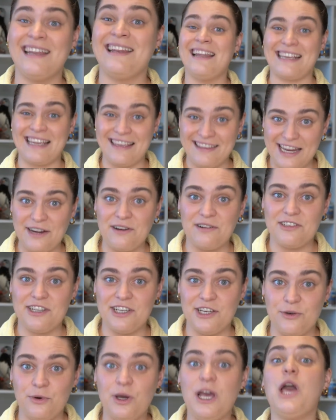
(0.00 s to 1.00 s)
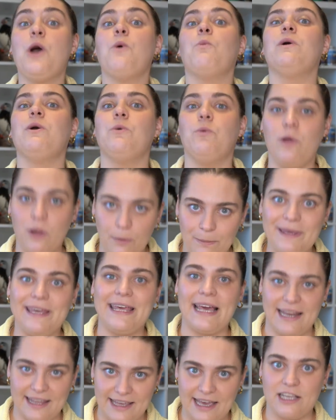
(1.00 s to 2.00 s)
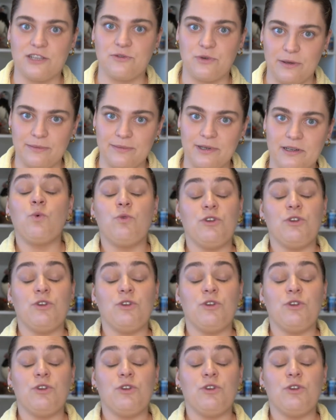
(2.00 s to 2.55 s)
I can guarantee you, we will be getting ice cream.